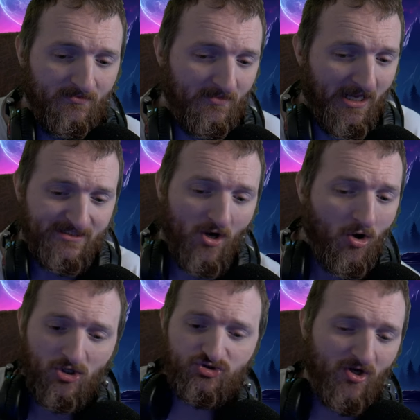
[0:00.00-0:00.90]
It's
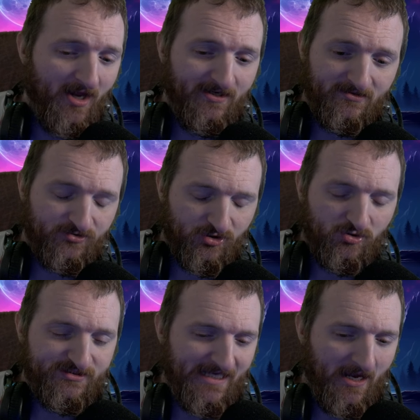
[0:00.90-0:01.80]
hard trying
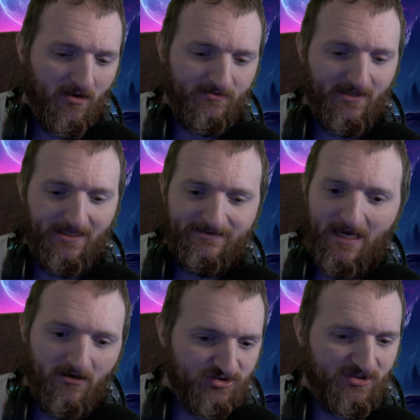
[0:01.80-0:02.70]
to sound
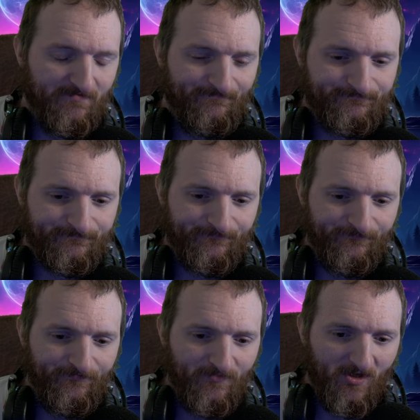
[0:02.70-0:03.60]
intelligent,
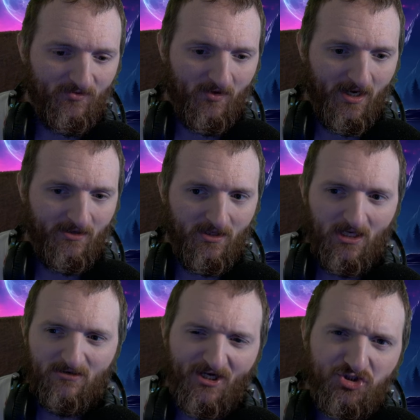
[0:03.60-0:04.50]
right?
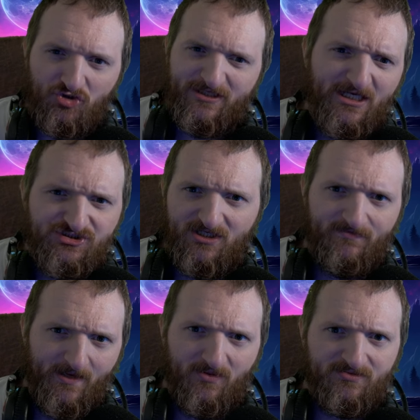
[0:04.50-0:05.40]
Like you're teaching
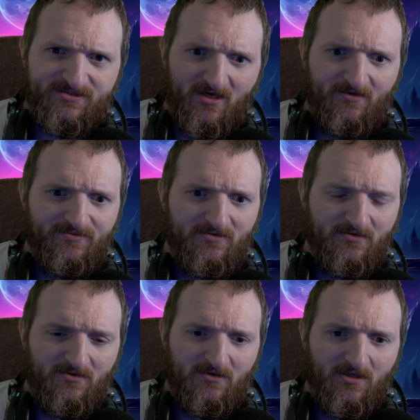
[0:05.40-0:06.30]
people stuff.
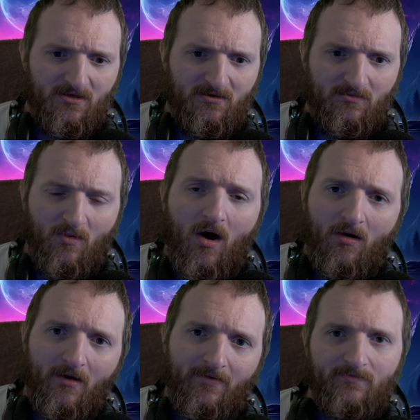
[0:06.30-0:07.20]

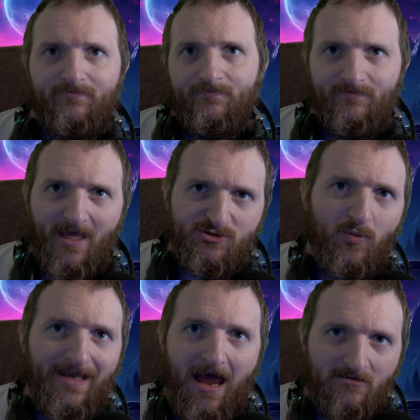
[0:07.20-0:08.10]
Well, that's
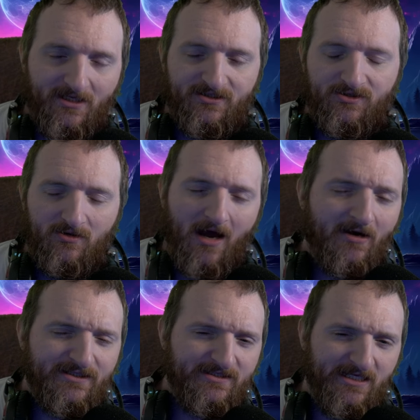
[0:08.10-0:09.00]
what I like to do. I
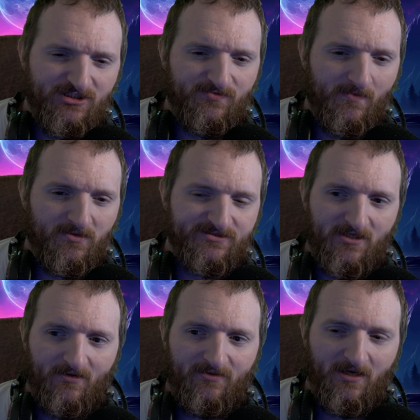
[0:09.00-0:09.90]
like to teach people
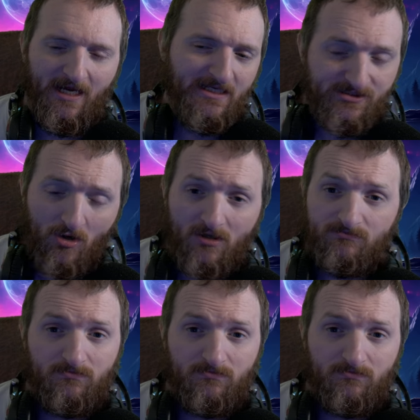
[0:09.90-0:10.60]
stuff. And it's hard.